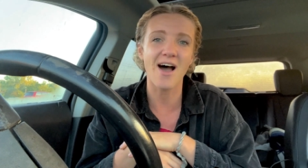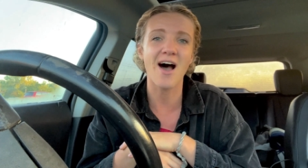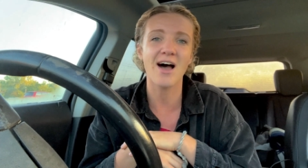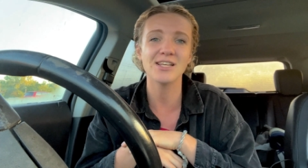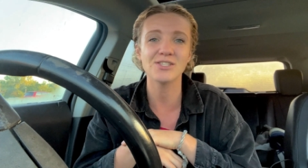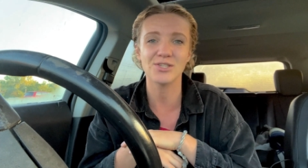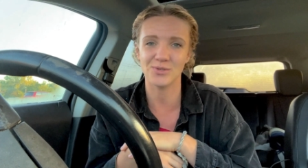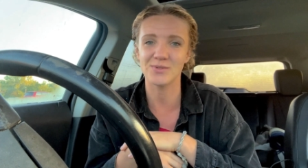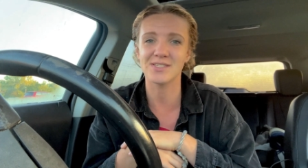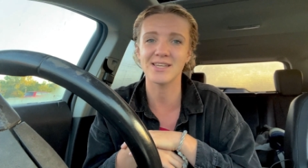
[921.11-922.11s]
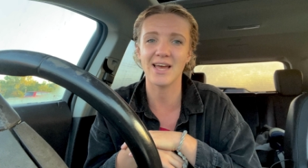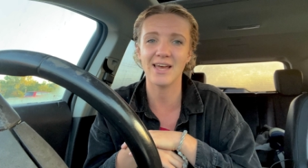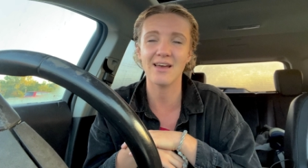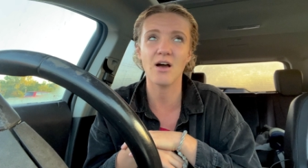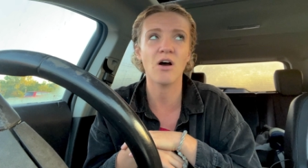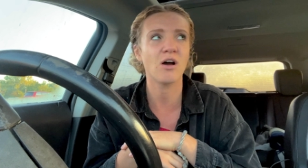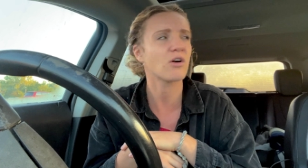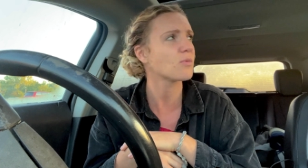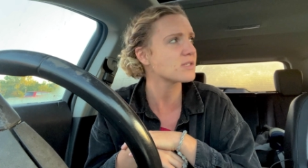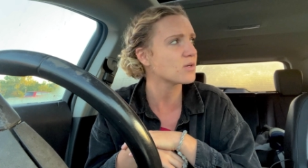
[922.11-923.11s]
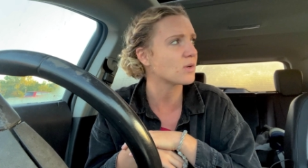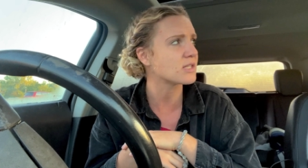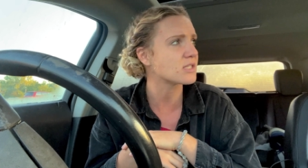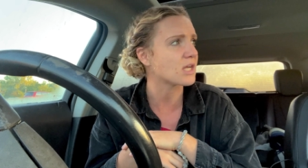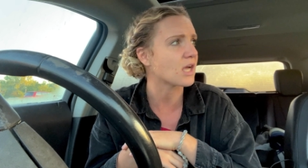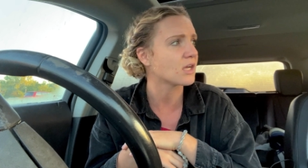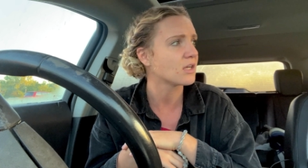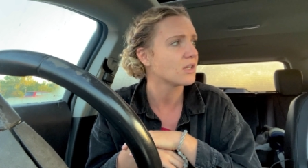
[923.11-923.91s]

on Tuesday, or was it Wednesday?